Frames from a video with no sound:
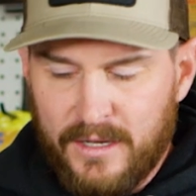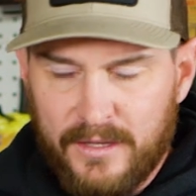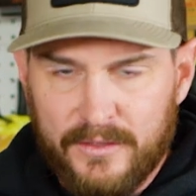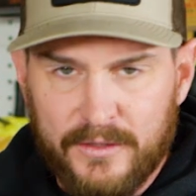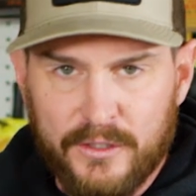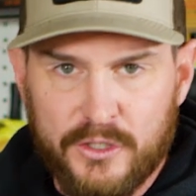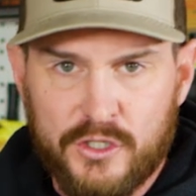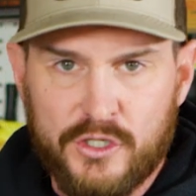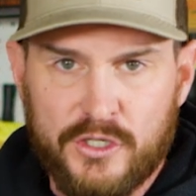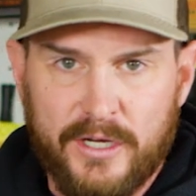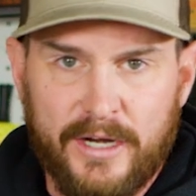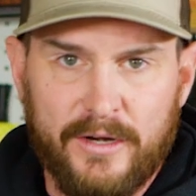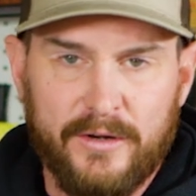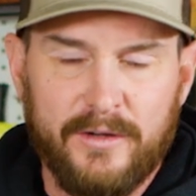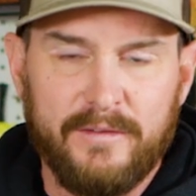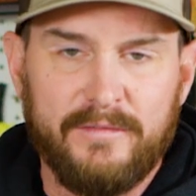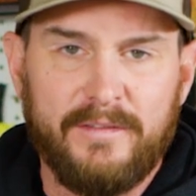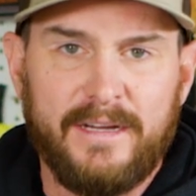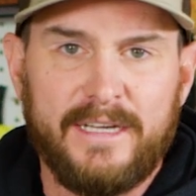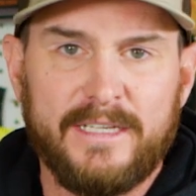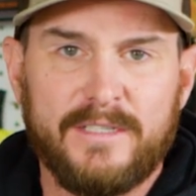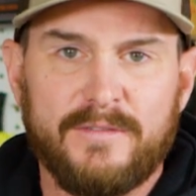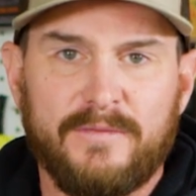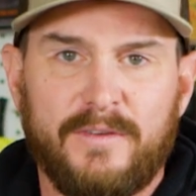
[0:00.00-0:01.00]
The share
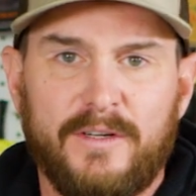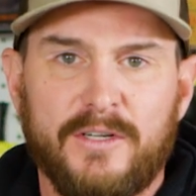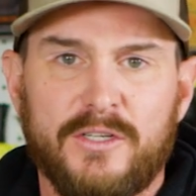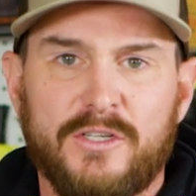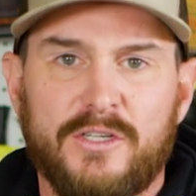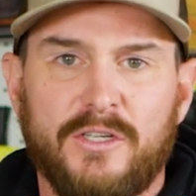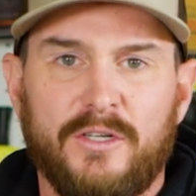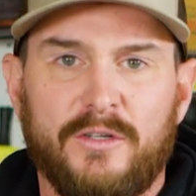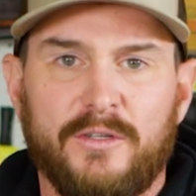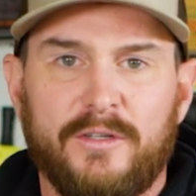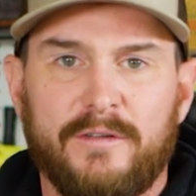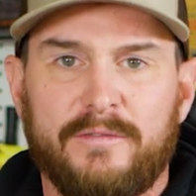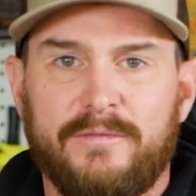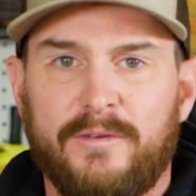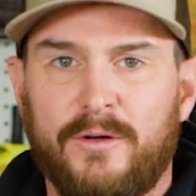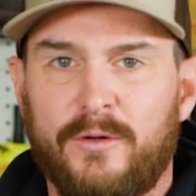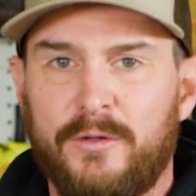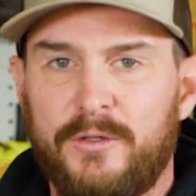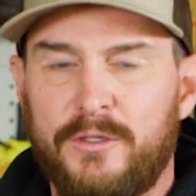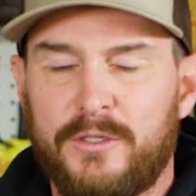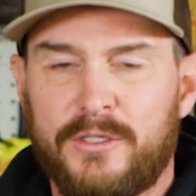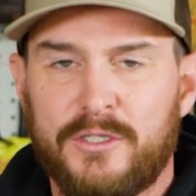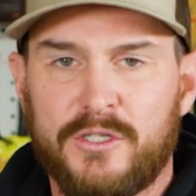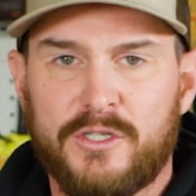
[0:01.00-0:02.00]
device function on your
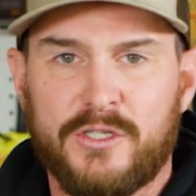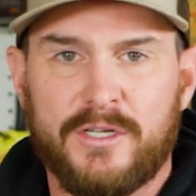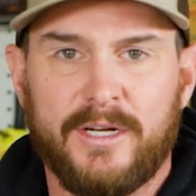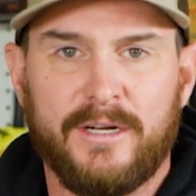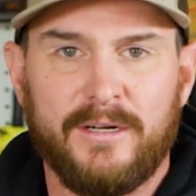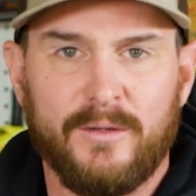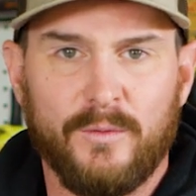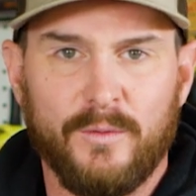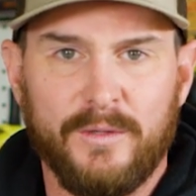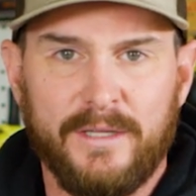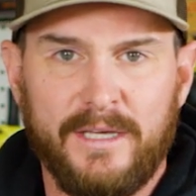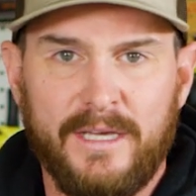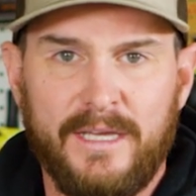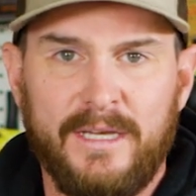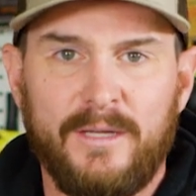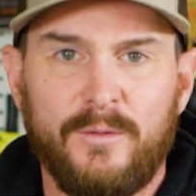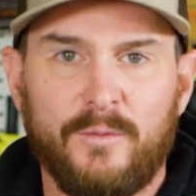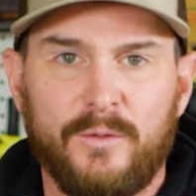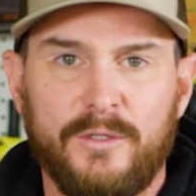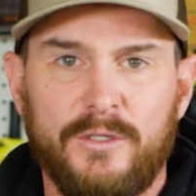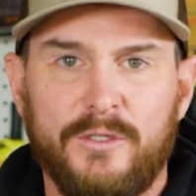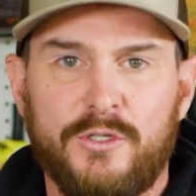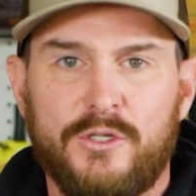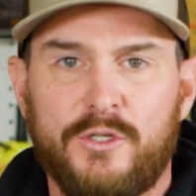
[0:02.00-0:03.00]
phone, you can share it with
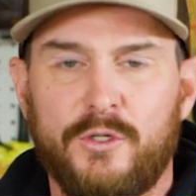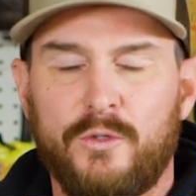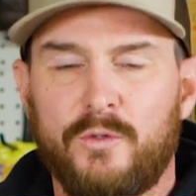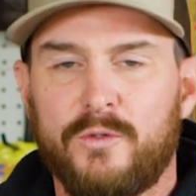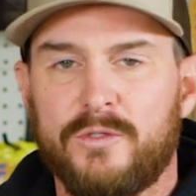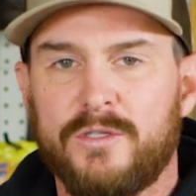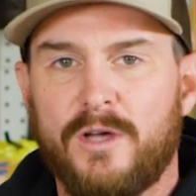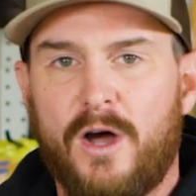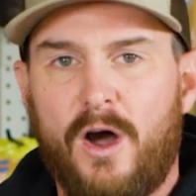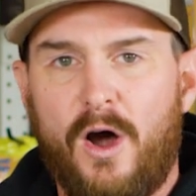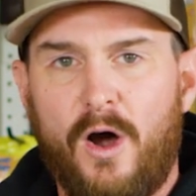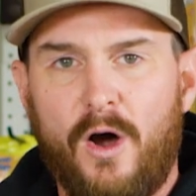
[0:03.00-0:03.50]
anyone you choose.